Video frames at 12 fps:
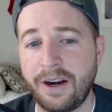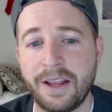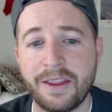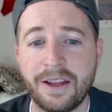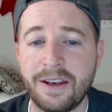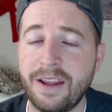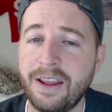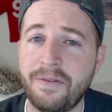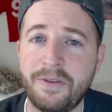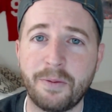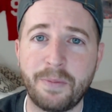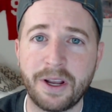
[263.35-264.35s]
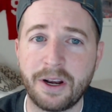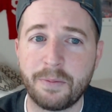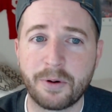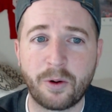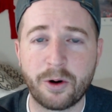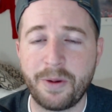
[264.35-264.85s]
And then if you're picking up
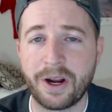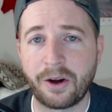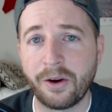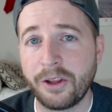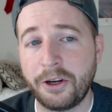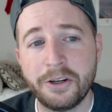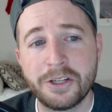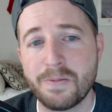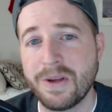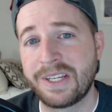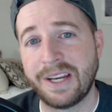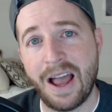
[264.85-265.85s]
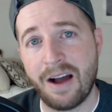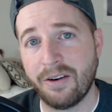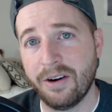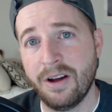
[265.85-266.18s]
a quarterback early, you're just missing out